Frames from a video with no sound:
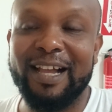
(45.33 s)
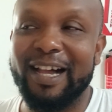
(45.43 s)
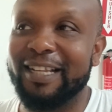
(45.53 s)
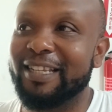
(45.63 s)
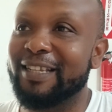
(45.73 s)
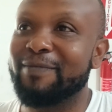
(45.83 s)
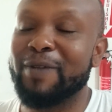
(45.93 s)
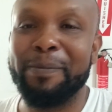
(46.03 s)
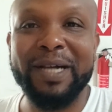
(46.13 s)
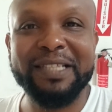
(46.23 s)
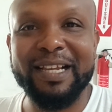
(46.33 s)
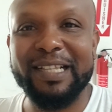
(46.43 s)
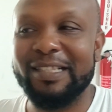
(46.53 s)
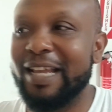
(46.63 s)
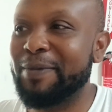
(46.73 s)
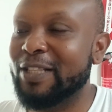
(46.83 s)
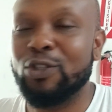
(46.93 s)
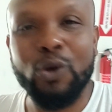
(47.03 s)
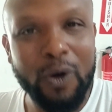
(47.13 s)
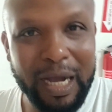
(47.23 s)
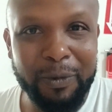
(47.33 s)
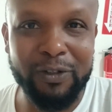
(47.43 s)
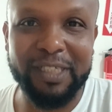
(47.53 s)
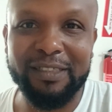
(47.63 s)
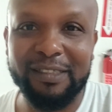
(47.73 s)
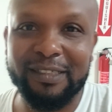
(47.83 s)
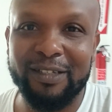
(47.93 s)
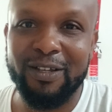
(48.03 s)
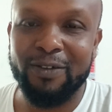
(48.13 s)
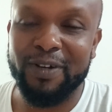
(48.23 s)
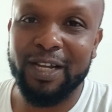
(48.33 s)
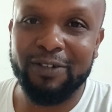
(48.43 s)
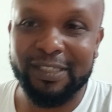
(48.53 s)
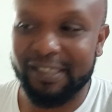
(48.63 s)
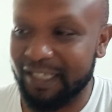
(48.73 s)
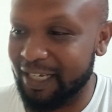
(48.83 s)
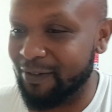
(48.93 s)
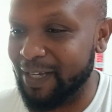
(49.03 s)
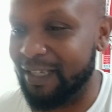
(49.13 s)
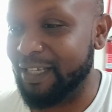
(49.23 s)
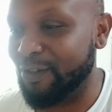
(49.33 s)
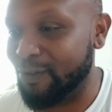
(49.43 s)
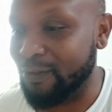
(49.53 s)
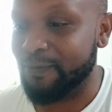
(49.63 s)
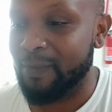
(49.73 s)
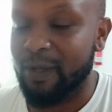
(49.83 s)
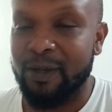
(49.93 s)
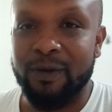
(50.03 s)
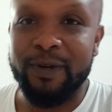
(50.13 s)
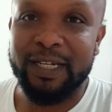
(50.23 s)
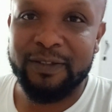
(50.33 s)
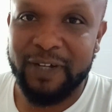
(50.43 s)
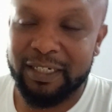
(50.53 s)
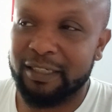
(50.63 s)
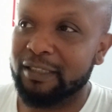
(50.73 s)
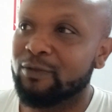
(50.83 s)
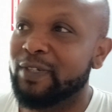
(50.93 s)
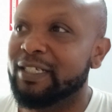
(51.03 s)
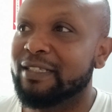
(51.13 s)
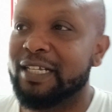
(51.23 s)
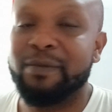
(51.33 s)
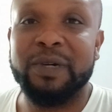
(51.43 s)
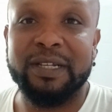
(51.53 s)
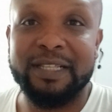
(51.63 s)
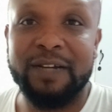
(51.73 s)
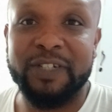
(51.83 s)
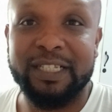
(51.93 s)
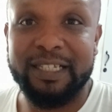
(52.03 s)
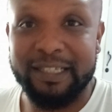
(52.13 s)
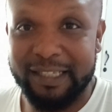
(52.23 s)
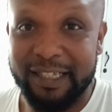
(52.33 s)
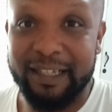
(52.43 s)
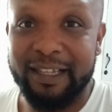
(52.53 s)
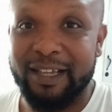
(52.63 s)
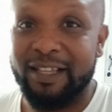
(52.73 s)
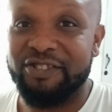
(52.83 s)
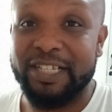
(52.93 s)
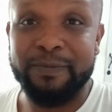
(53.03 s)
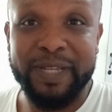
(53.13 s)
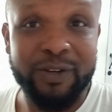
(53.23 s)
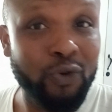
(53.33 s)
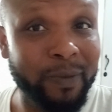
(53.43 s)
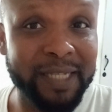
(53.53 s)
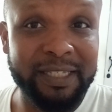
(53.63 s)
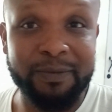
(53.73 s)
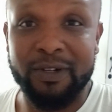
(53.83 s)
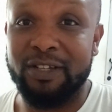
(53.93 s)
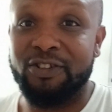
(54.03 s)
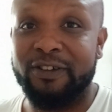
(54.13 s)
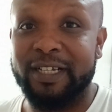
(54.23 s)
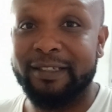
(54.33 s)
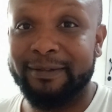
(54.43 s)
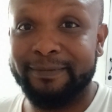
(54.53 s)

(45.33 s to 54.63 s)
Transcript: And remember, I think that time I talk about this when I was saying, well, you know, we as fathers, we just think mothers have it easy just being home and seeing body children.